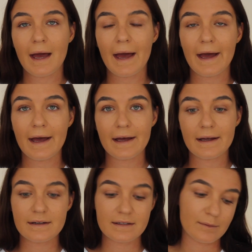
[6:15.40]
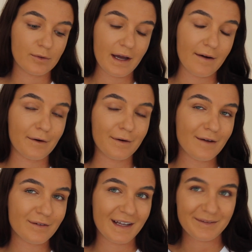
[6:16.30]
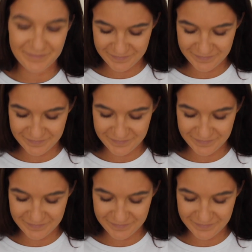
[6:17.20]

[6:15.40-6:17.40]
and then we'll carry on after that.